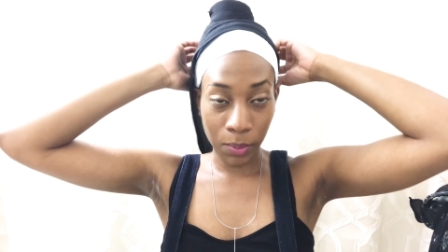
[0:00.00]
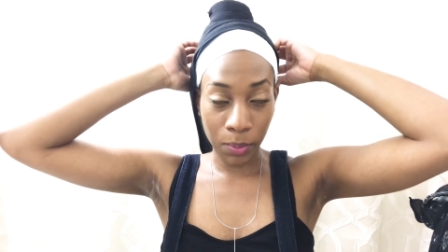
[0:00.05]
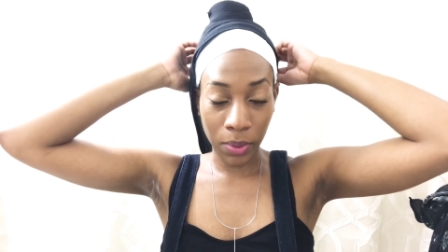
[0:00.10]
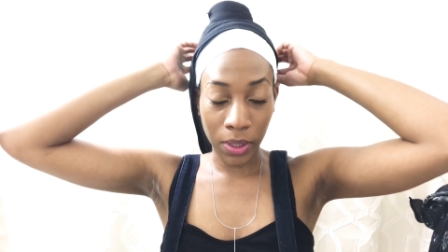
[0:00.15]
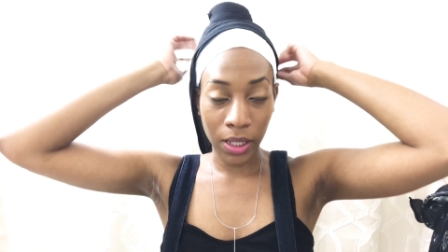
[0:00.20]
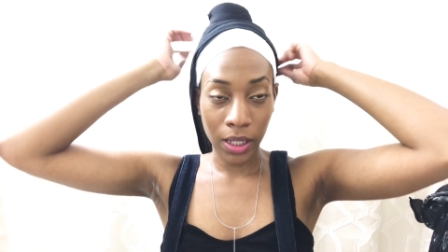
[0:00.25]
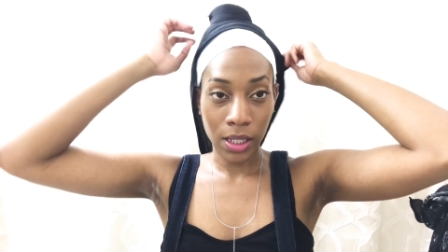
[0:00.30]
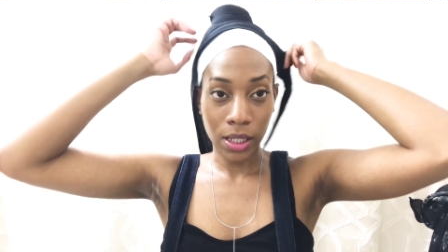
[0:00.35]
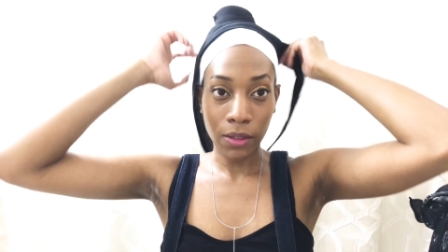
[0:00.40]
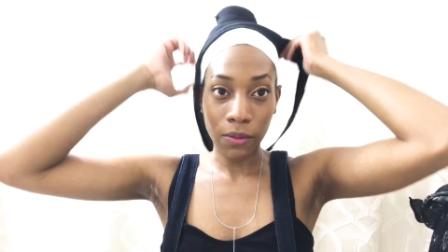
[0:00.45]

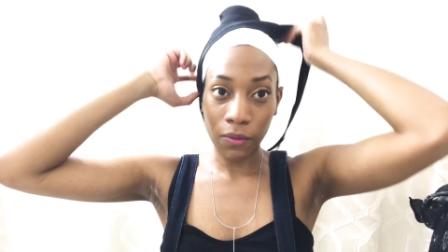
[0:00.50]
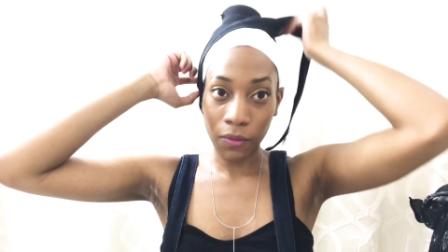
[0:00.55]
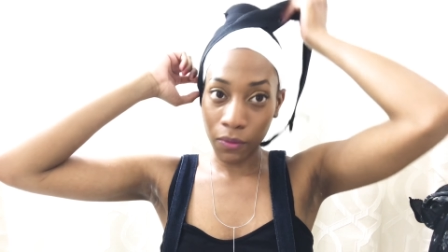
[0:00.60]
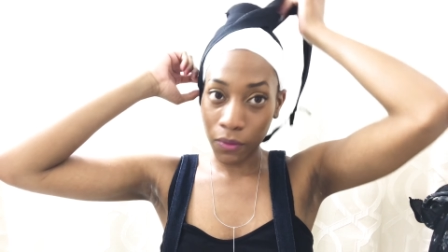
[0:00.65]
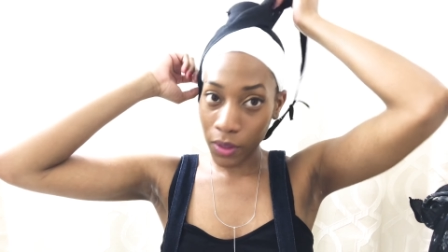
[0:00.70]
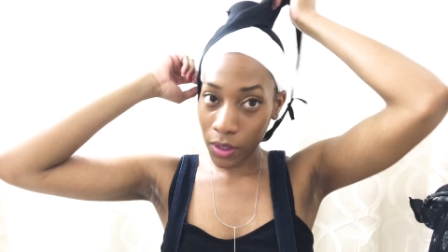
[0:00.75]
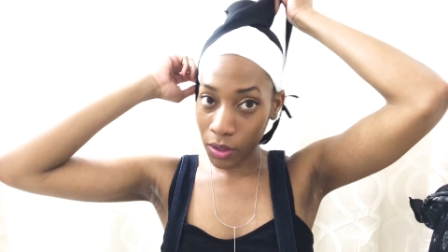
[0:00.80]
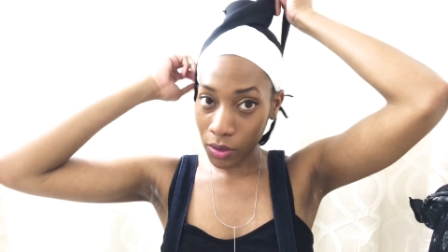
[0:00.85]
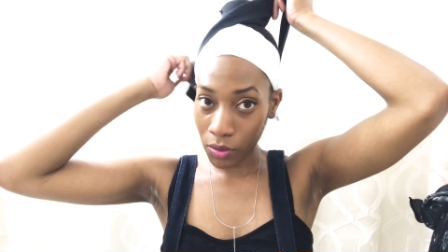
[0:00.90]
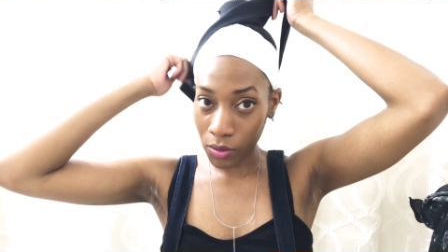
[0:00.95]
But it
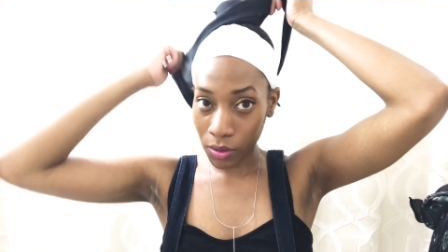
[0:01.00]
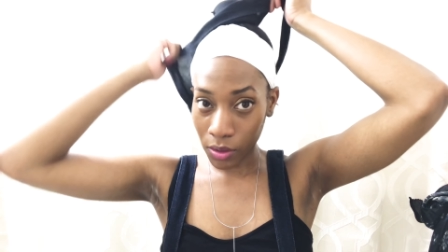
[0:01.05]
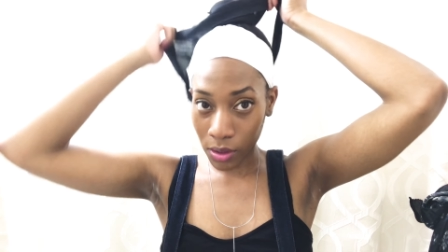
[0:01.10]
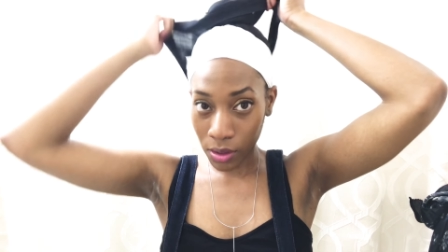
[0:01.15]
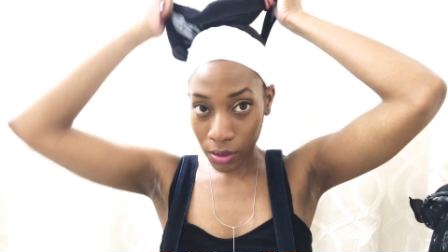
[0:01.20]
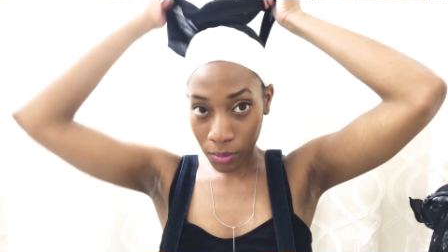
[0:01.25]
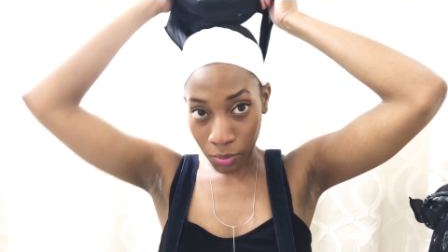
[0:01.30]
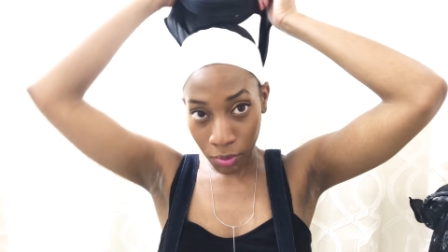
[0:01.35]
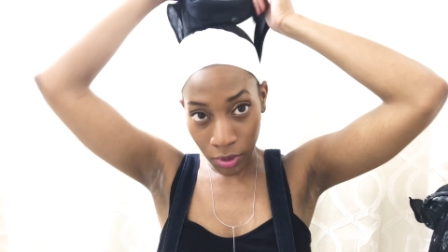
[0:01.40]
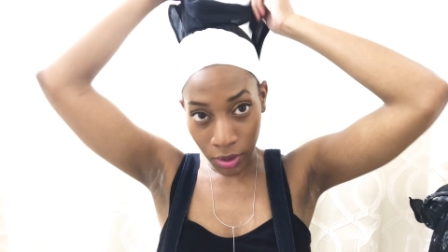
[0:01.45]

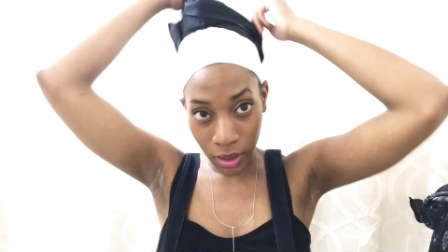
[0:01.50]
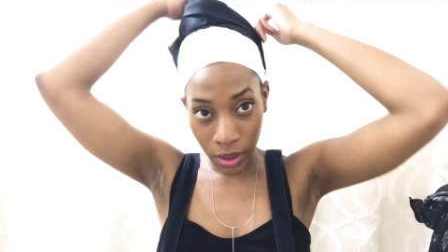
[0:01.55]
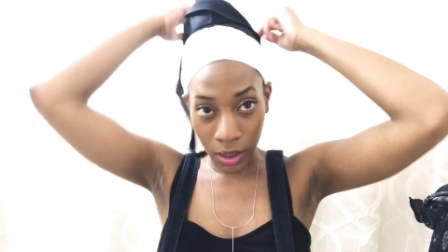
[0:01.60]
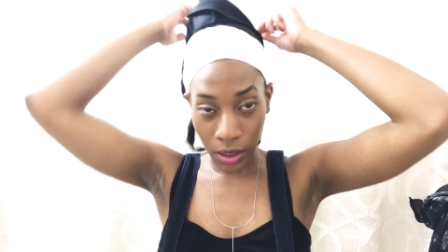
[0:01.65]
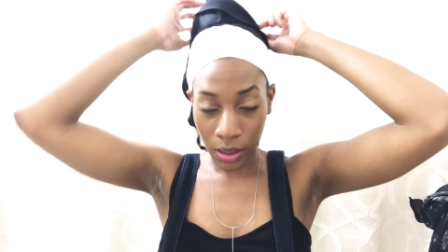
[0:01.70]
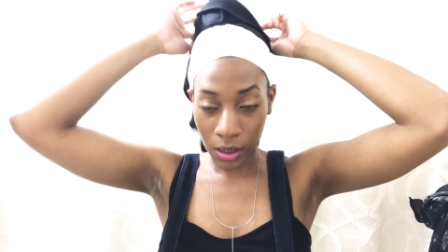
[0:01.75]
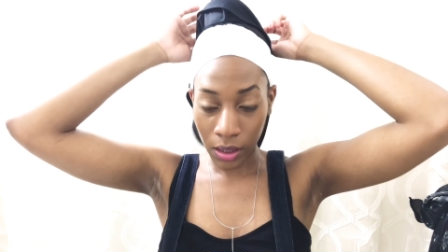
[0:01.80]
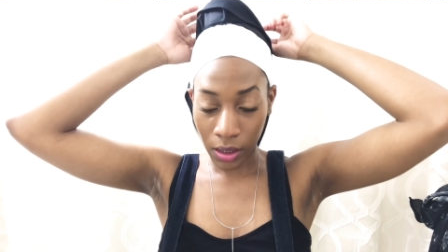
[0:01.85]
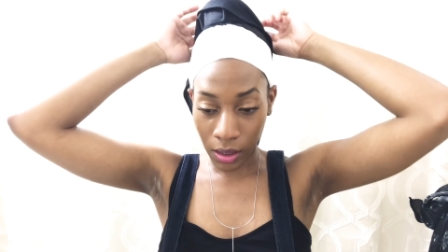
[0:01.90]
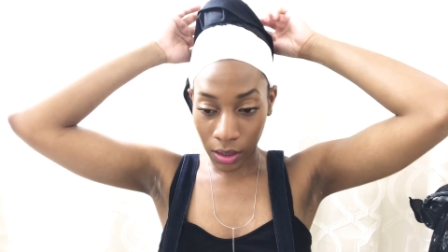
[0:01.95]
feels
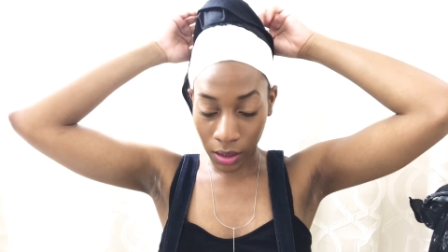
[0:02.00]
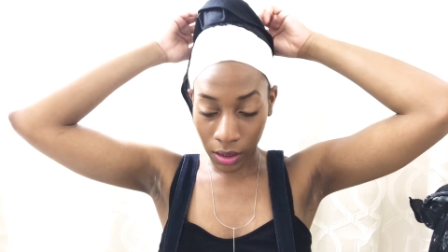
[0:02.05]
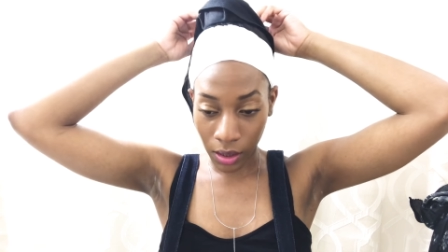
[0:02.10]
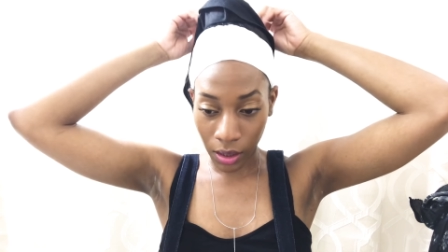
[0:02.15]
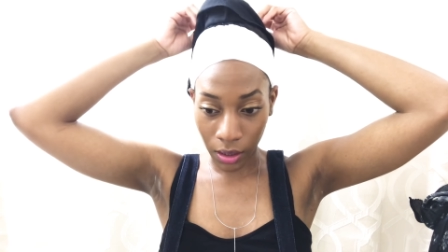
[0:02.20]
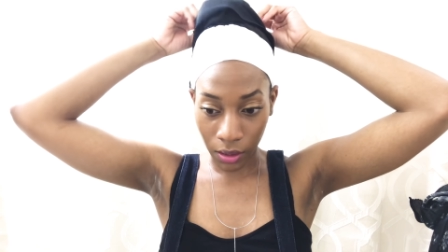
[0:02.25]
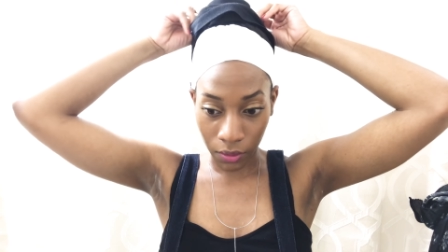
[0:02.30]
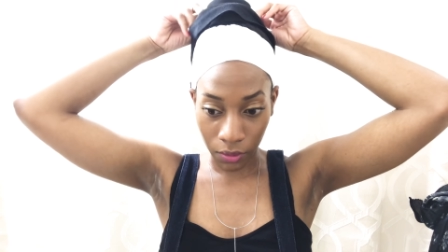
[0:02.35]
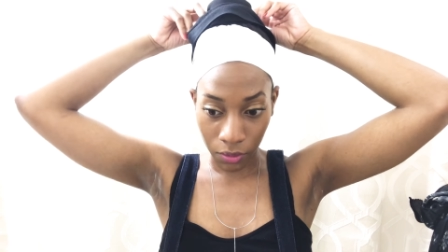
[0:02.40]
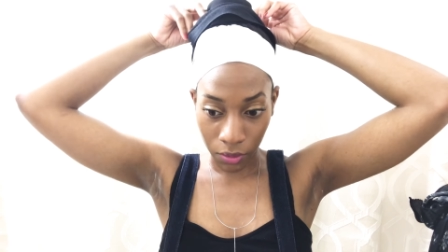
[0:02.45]
pretty
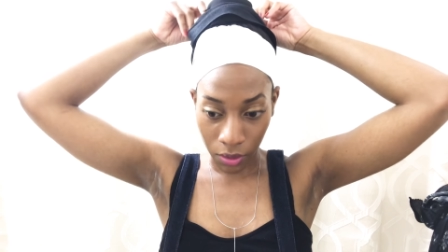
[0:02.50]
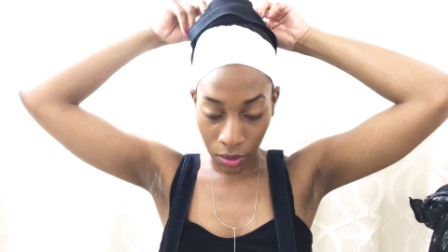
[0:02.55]
stiff.